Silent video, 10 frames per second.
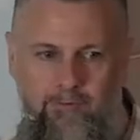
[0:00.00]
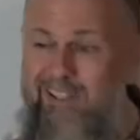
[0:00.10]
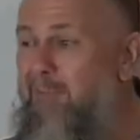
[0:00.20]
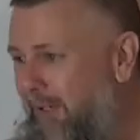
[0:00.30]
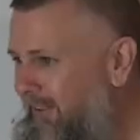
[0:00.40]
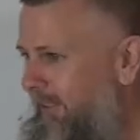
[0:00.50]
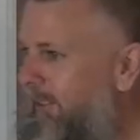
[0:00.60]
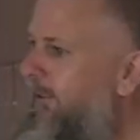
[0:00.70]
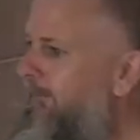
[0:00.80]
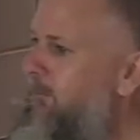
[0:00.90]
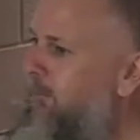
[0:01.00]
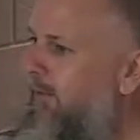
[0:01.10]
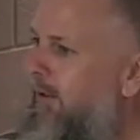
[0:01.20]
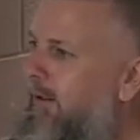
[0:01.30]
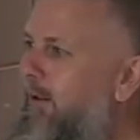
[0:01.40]
typically,
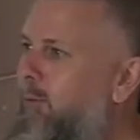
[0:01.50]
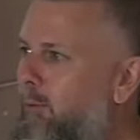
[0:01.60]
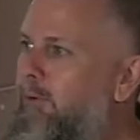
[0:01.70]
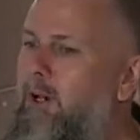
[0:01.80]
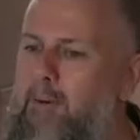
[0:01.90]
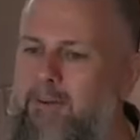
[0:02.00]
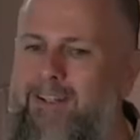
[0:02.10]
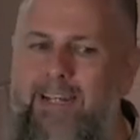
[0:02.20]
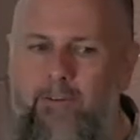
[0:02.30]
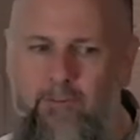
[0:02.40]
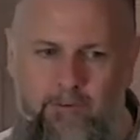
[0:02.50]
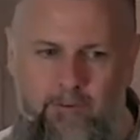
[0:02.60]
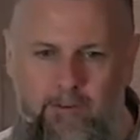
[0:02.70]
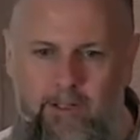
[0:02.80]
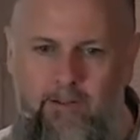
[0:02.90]
when we're talking about the nations
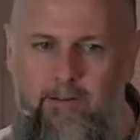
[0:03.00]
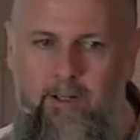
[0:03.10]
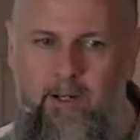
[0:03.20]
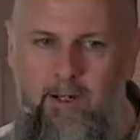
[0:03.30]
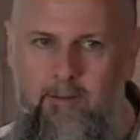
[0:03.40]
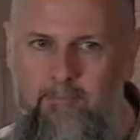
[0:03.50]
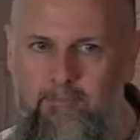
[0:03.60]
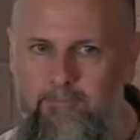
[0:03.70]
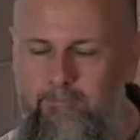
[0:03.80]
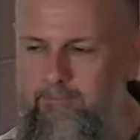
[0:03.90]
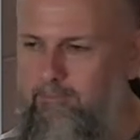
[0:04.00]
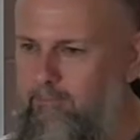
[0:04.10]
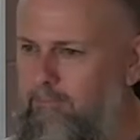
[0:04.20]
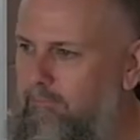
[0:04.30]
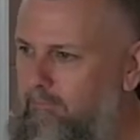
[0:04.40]
in
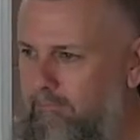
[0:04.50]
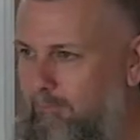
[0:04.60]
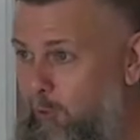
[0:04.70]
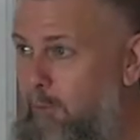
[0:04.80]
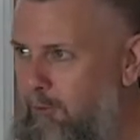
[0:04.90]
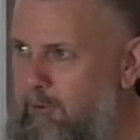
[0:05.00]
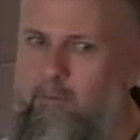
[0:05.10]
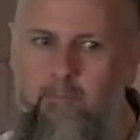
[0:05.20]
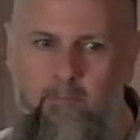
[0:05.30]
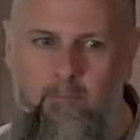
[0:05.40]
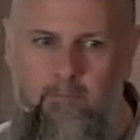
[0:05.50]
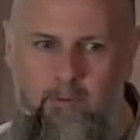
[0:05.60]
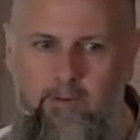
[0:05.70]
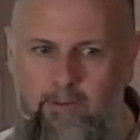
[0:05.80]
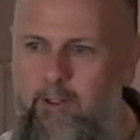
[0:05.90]
Scripture,
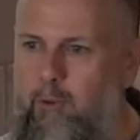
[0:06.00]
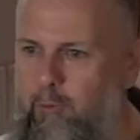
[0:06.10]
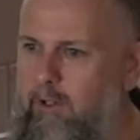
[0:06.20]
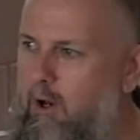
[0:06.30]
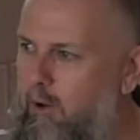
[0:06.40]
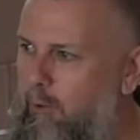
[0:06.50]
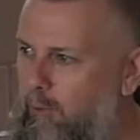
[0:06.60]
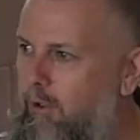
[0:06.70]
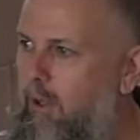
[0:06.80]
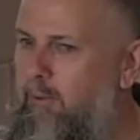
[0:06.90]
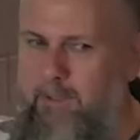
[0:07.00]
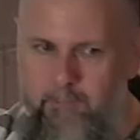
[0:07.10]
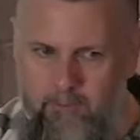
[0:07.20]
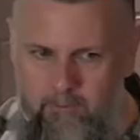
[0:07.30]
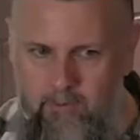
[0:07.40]
they're usually all those other
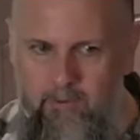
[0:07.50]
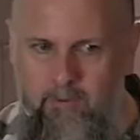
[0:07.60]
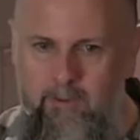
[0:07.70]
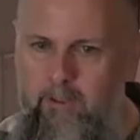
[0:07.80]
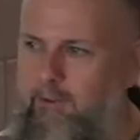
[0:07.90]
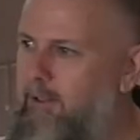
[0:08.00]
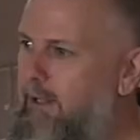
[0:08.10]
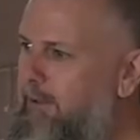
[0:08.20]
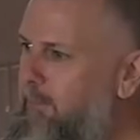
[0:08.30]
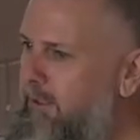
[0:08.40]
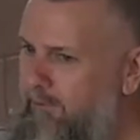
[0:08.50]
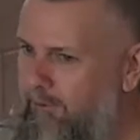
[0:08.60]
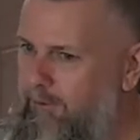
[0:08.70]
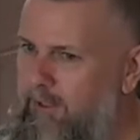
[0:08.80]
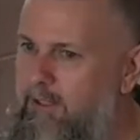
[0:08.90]
people. You know, you got the
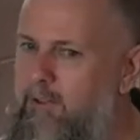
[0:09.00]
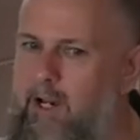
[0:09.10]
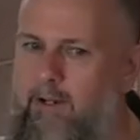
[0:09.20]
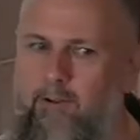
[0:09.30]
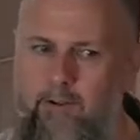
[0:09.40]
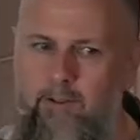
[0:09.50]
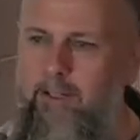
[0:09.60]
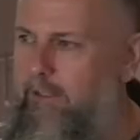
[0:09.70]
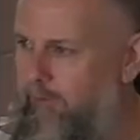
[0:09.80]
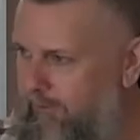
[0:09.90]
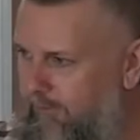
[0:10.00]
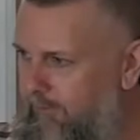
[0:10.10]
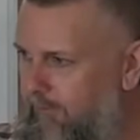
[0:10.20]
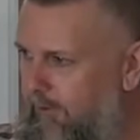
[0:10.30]
believers and then you got the nations.